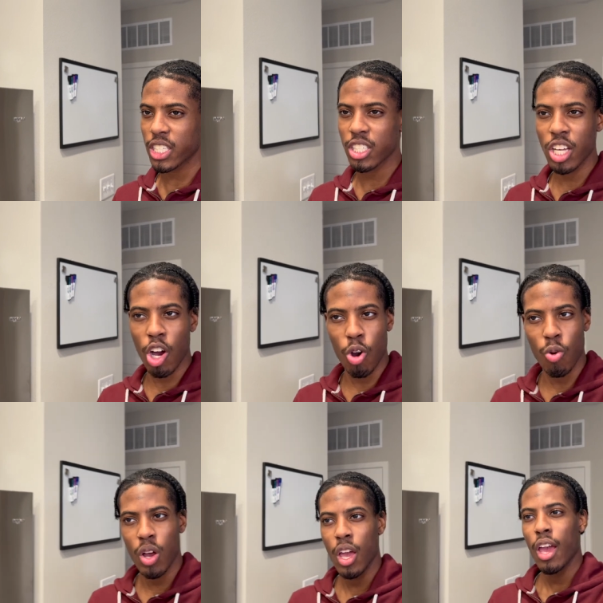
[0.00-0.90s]

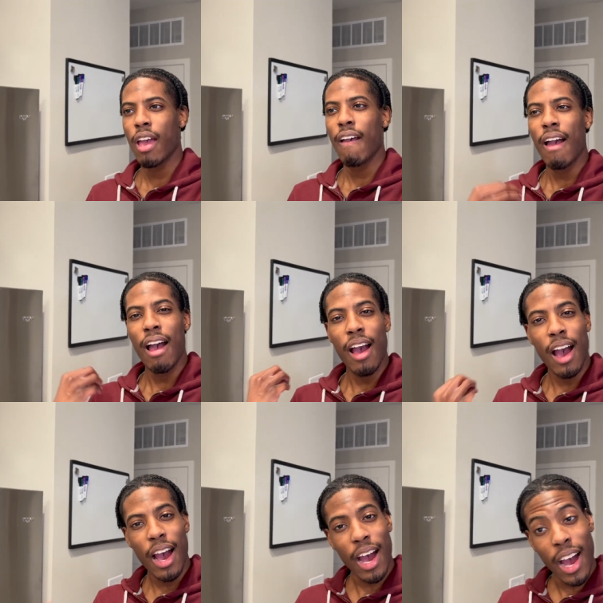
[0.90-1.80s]
So
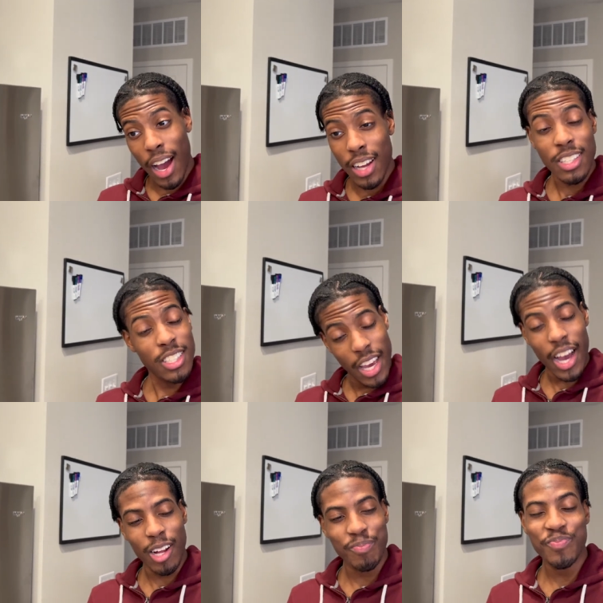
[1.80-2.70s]

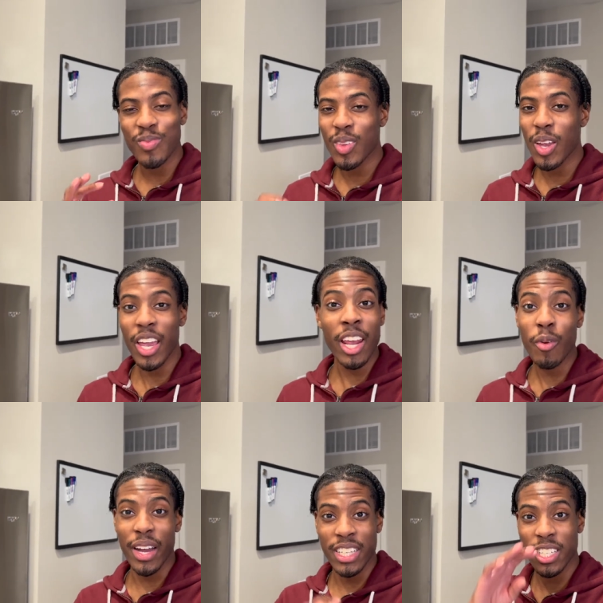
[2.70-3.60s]
yeah.
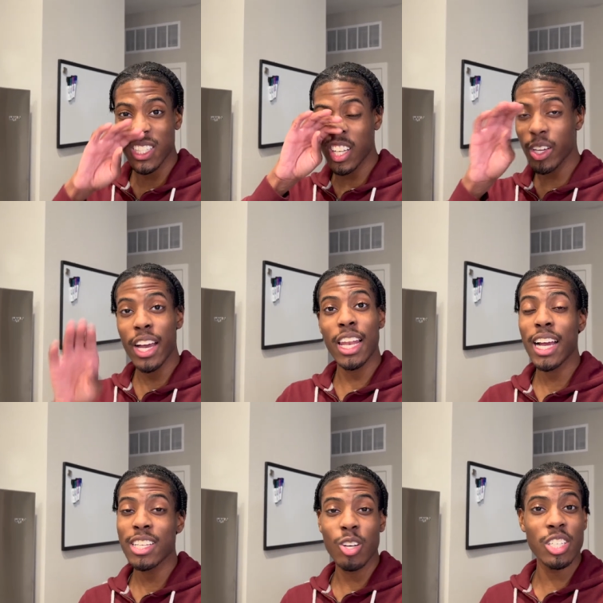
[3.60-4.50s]
Anyways, so yeah, like
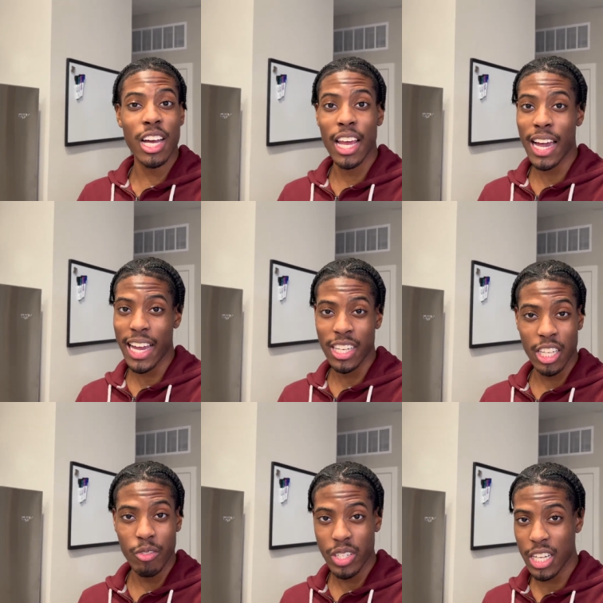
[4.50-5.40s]
I told y'all, I got
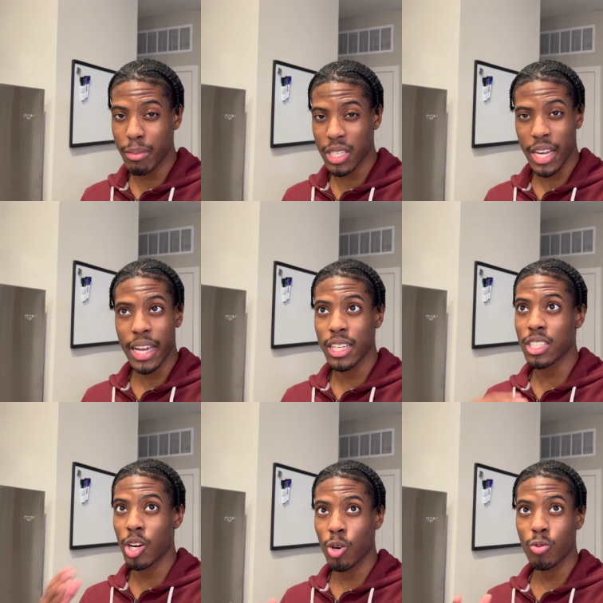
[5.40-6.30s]
deliveries coming today.
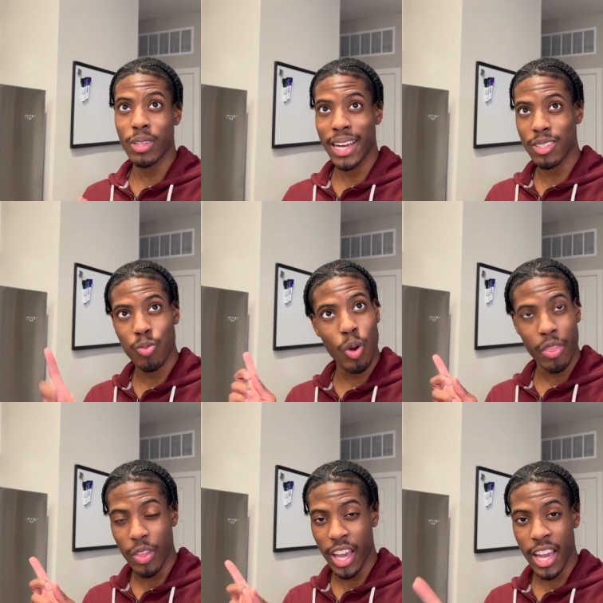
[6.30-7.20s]
So that's
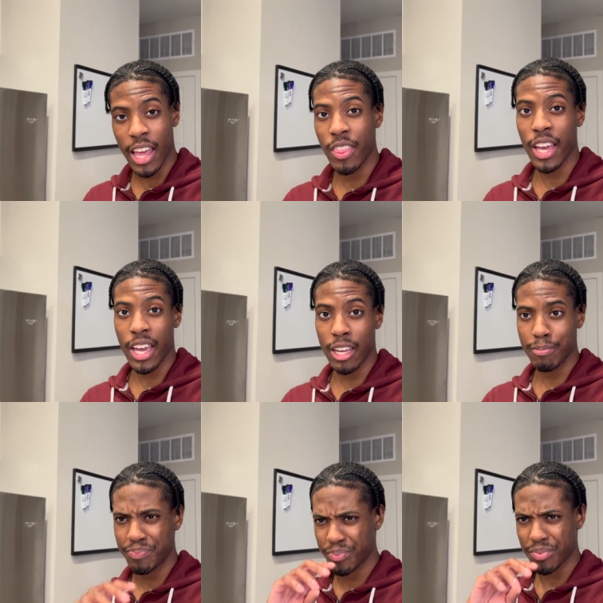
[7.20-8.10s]
one thing. And
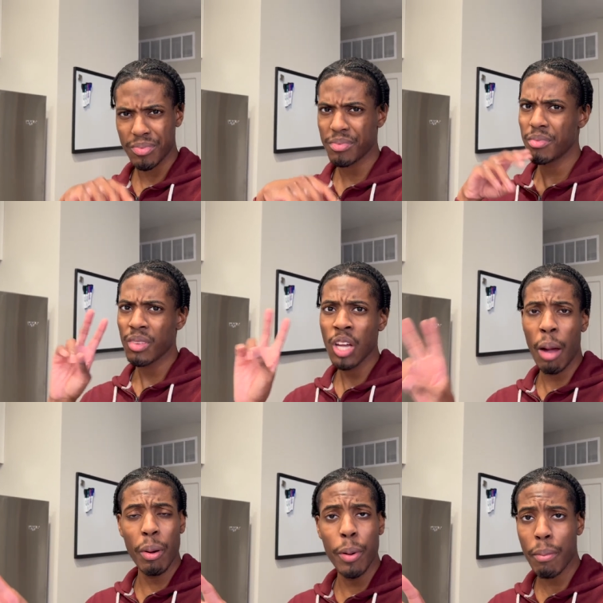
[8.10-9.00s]
then
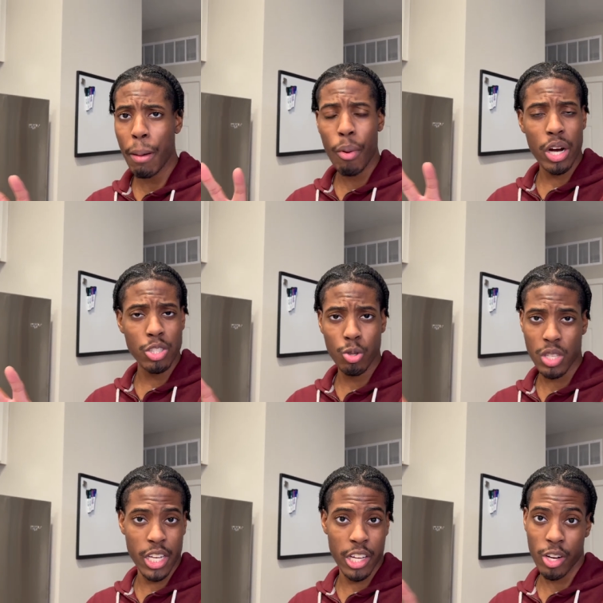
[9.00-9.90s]
I'm gonna put my bar stools
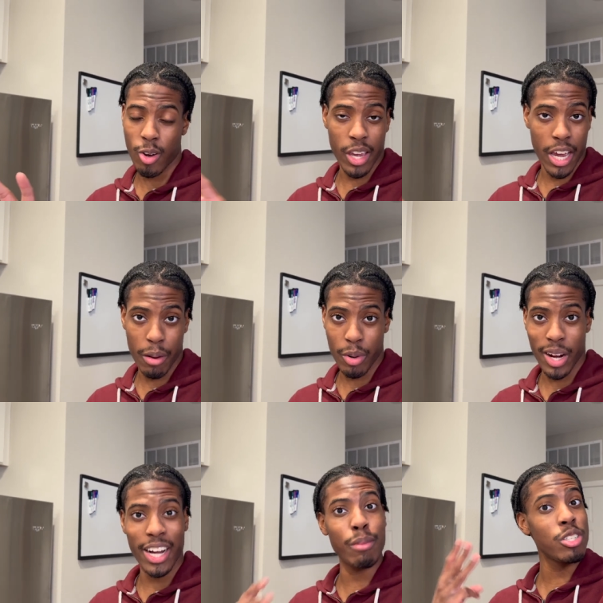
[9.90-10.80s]
together on camera
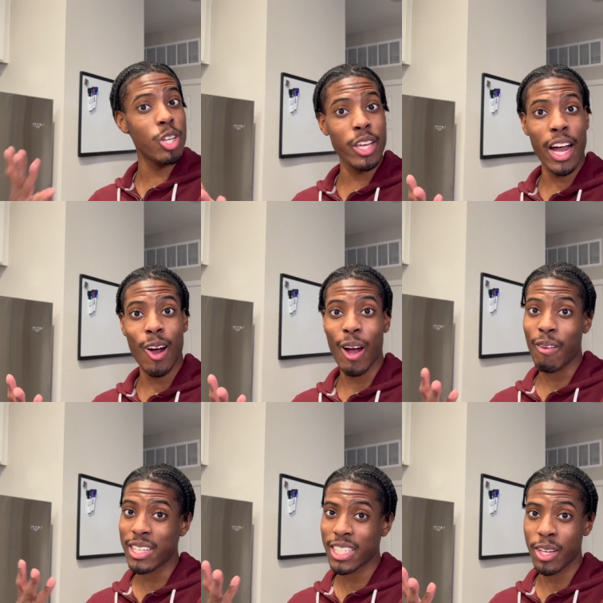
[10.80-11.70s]
and I'm gonna show y'all how
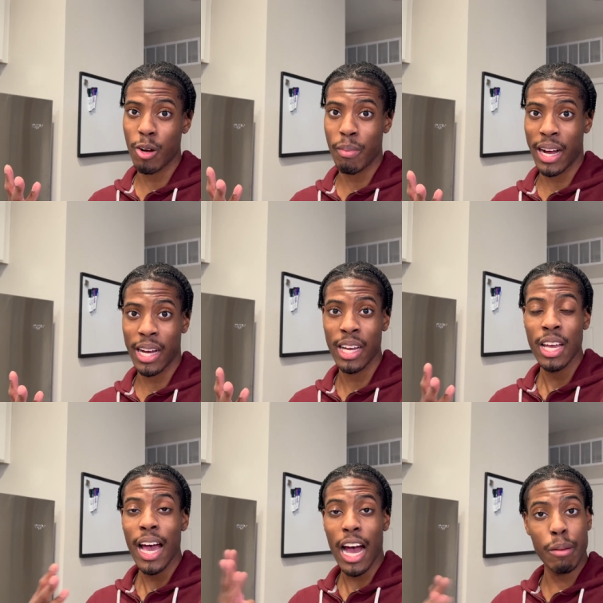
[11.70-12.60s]
I set up my
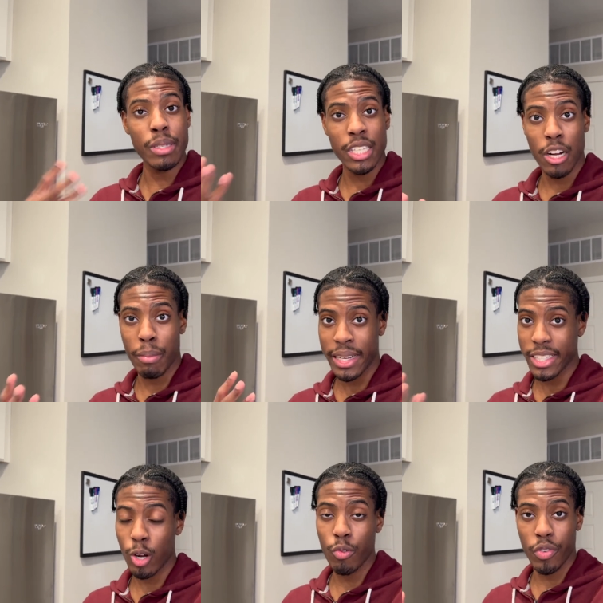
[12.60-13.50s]
how I'm gonna set up my
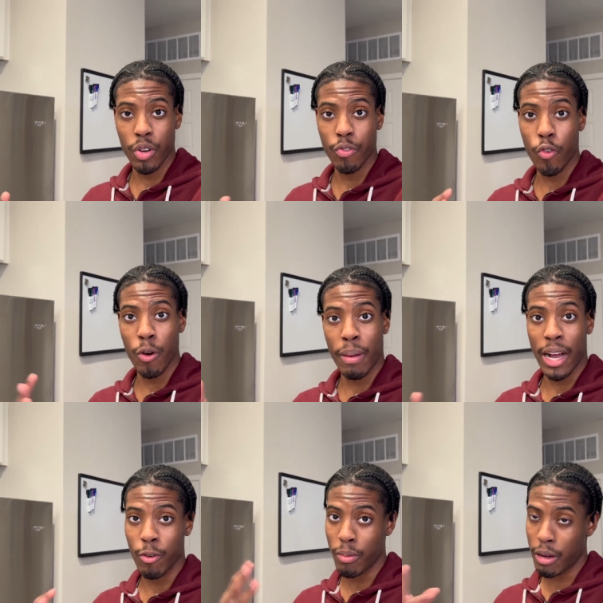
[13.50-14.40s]
sofa for
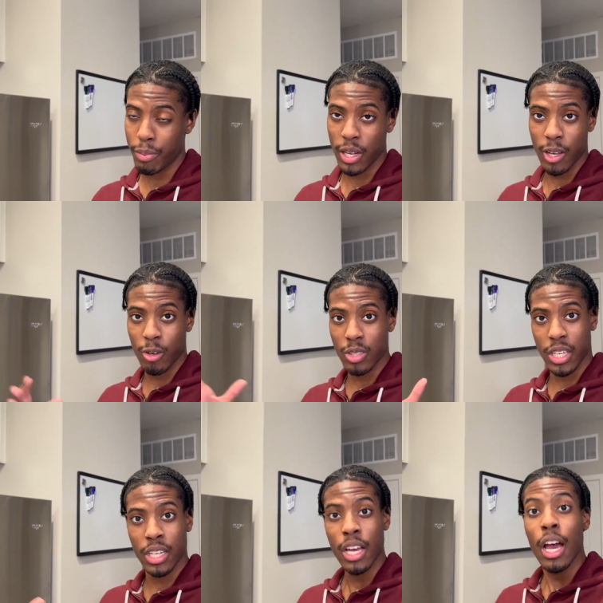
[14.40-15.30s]
my with my pillows and